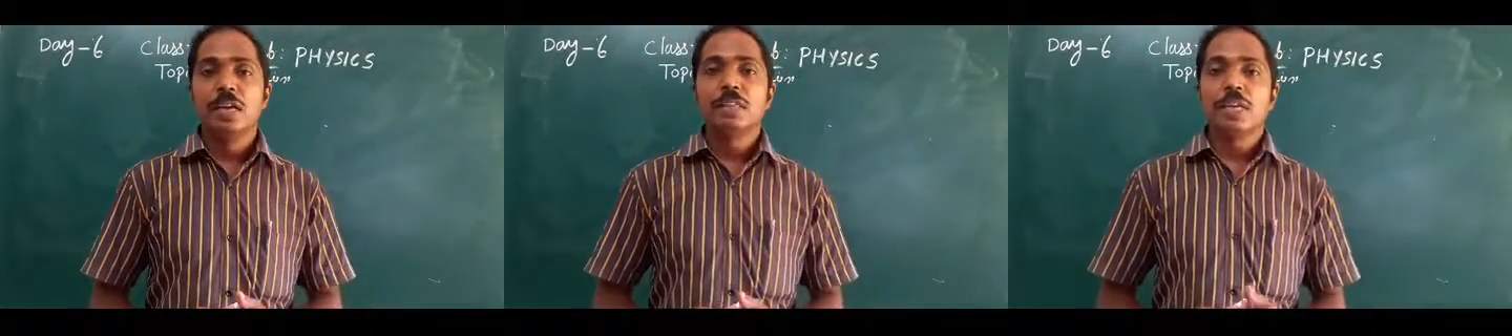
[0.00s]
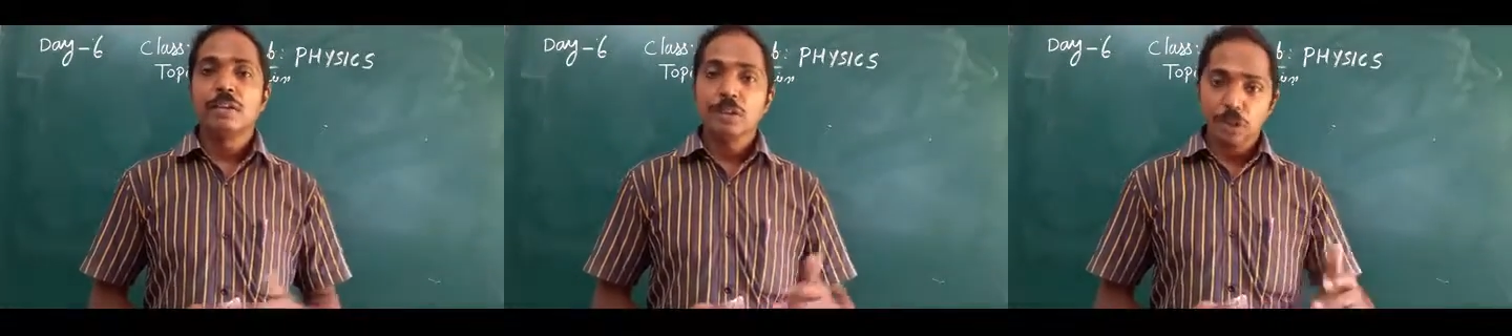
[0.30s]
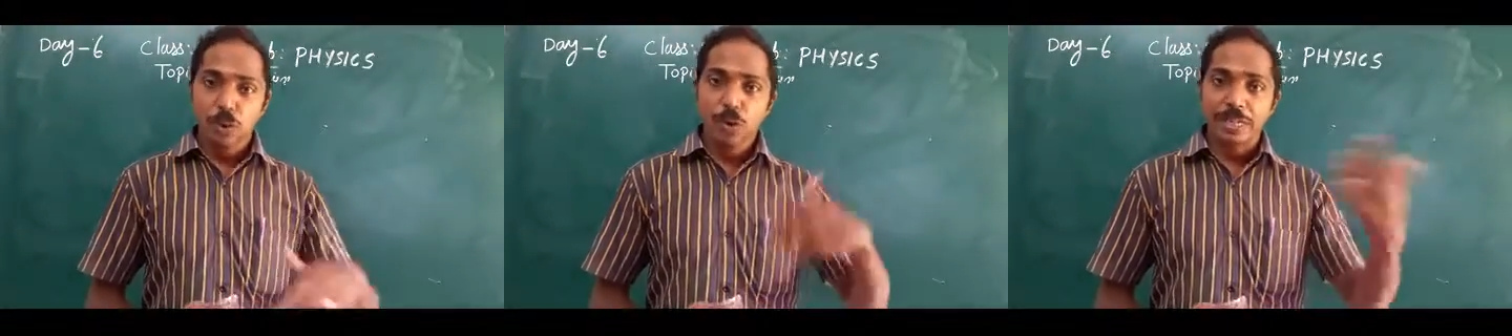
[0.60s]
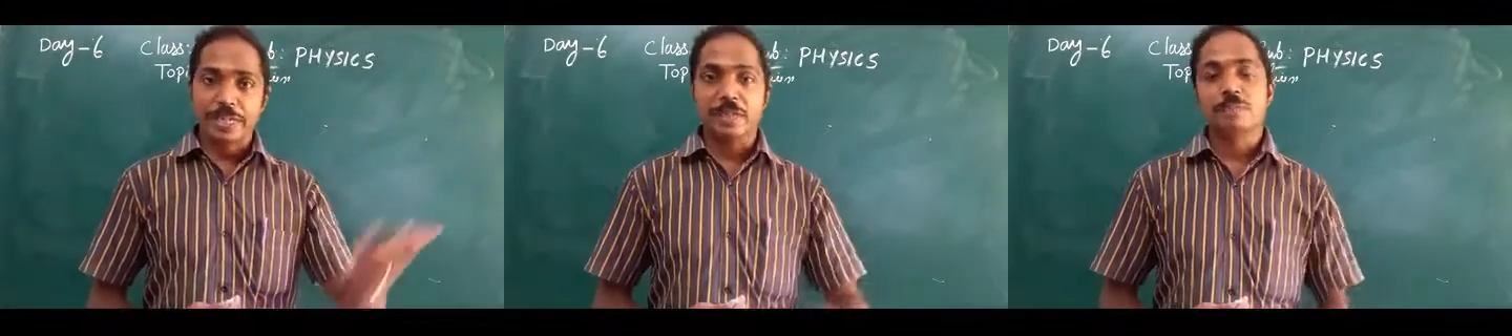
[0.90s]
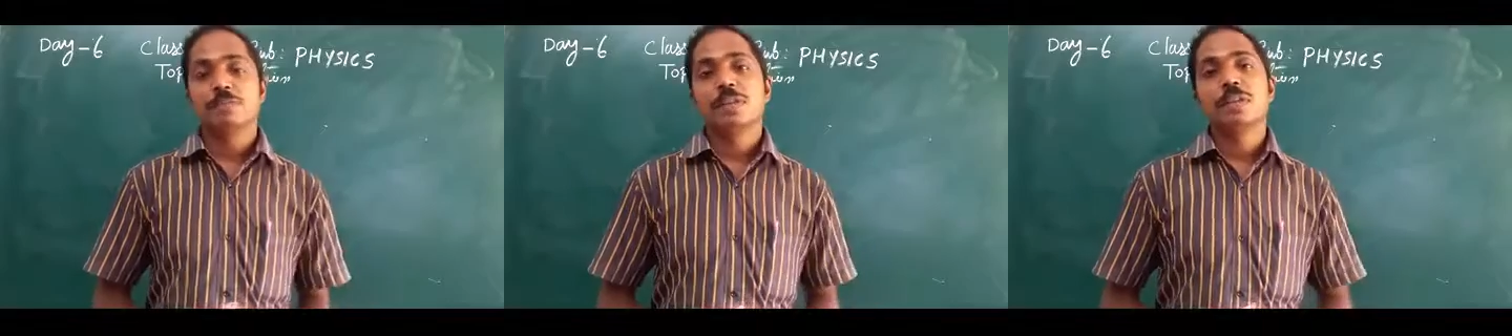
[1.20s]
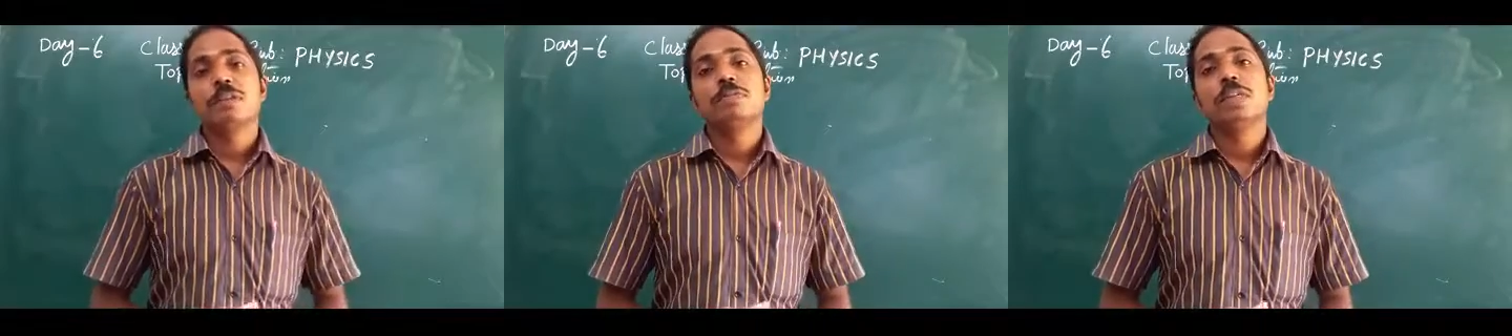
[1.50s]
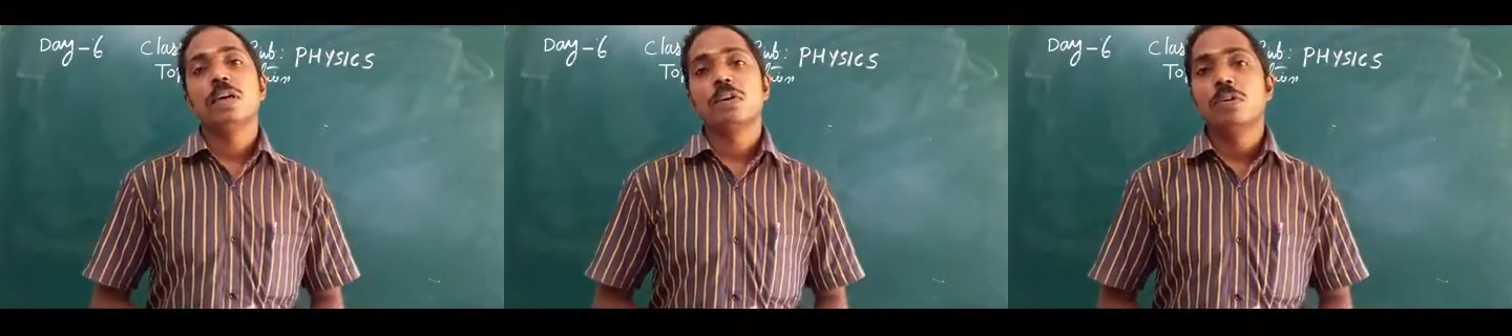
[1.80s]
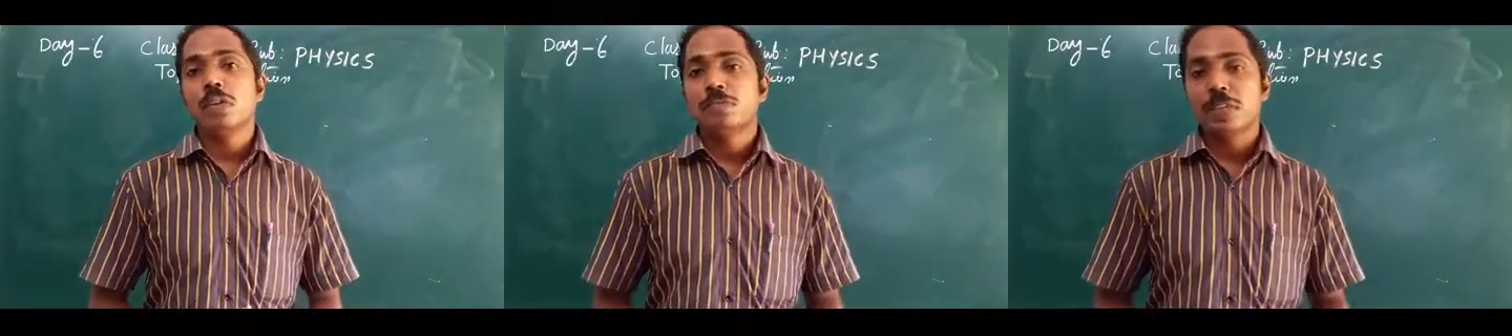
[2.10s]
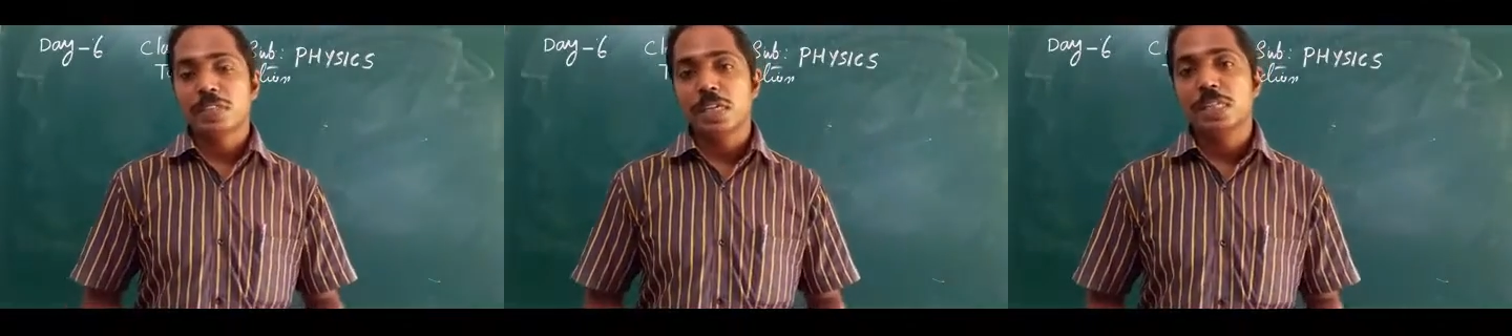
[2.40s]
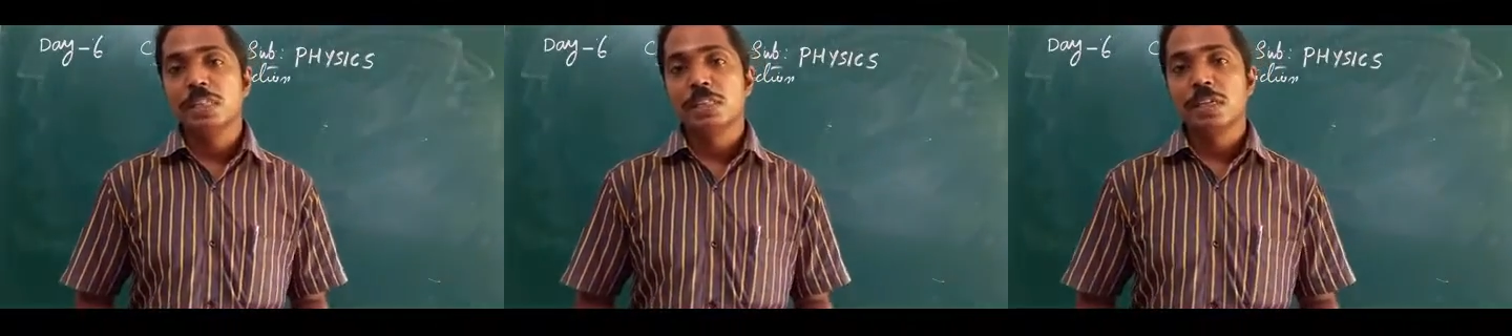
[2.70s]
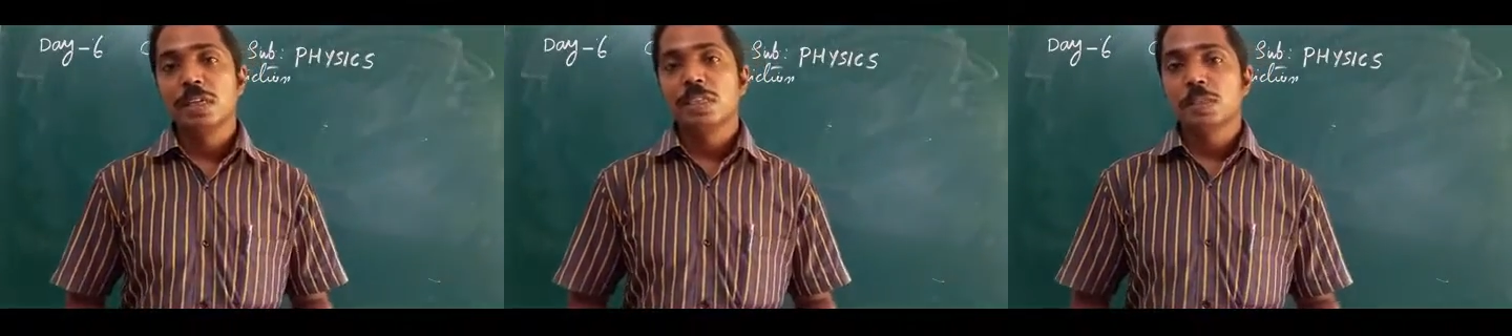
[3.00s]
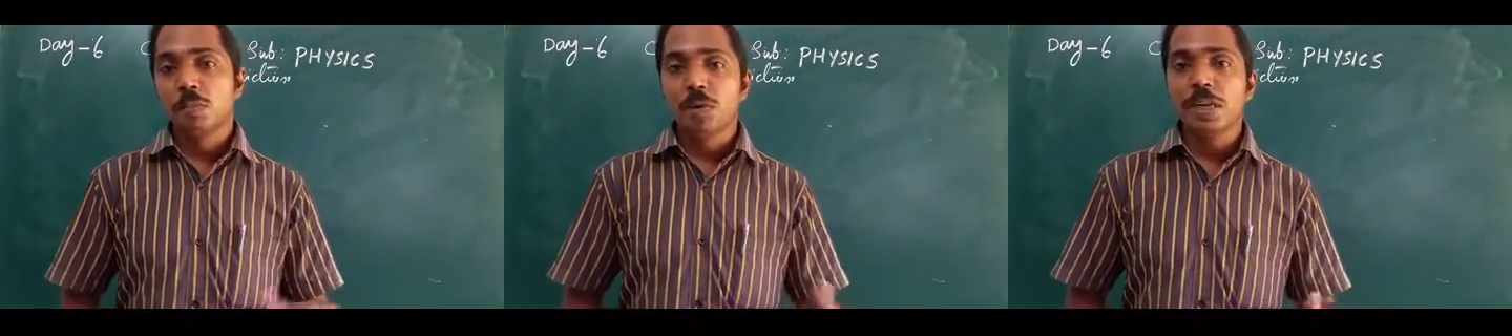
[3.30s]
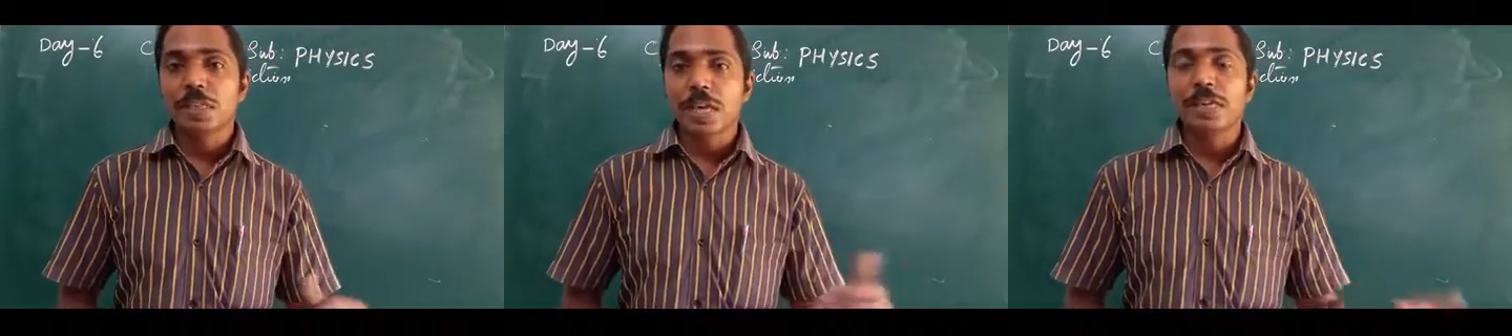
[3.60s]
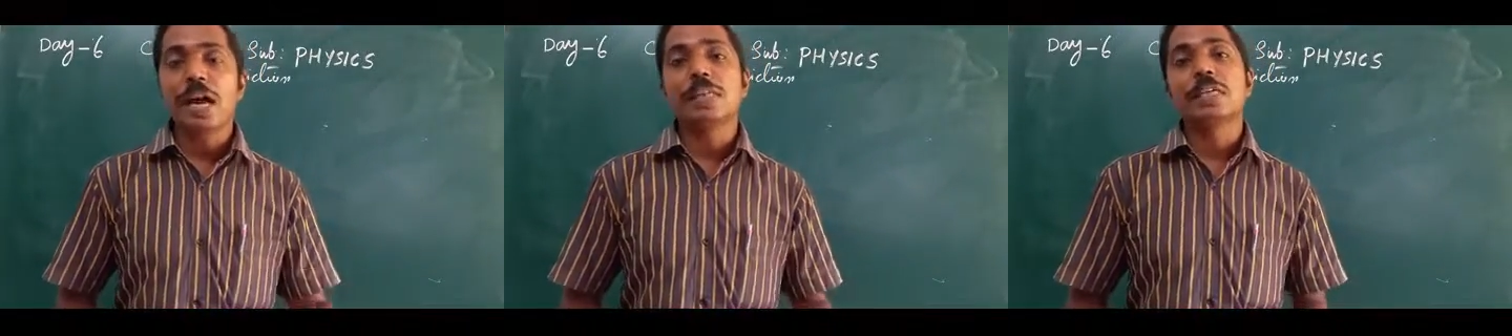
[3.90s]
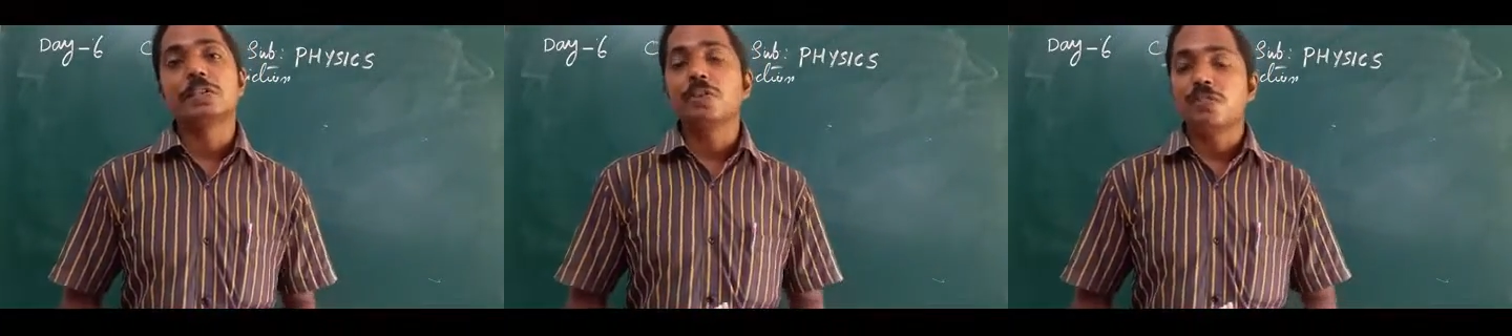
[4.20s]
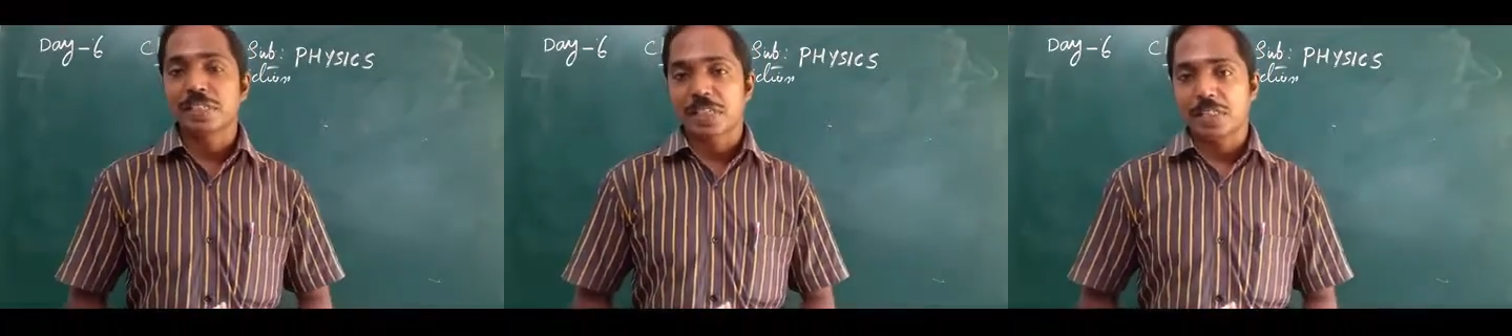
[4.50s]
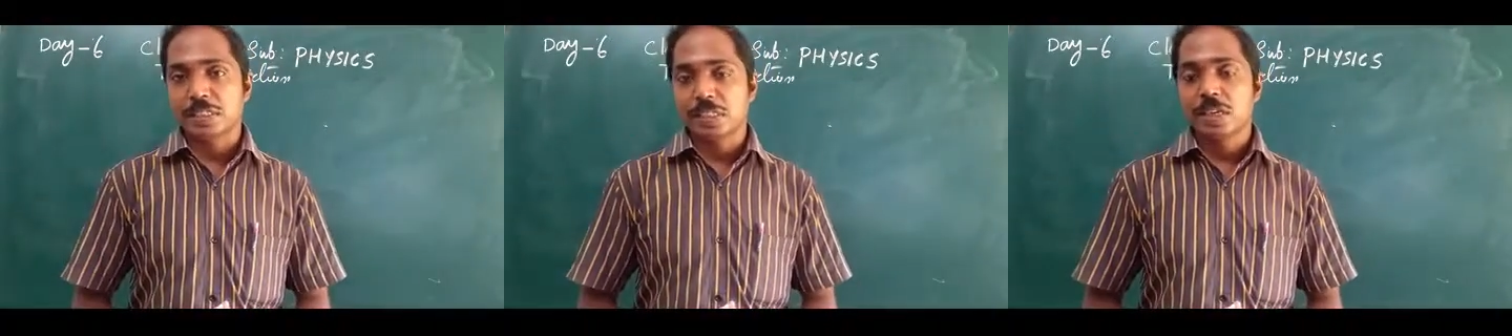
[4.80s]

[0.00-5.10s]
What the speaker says: Then rolling, we know rolling friction is smaller than other two frictions.